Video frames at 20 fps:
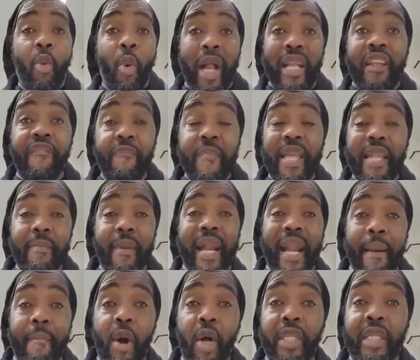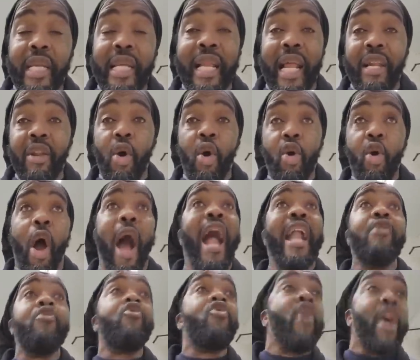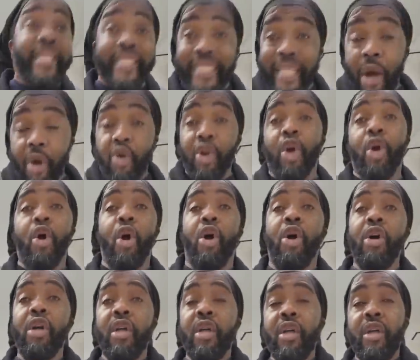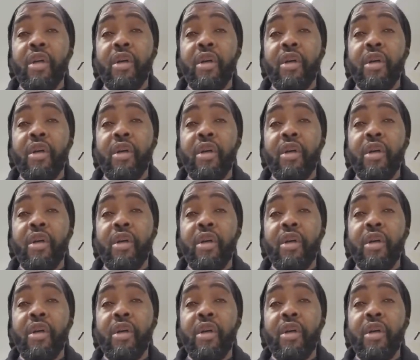What if Beanie Man and Bounty Killer don't go? And the rest are going to go.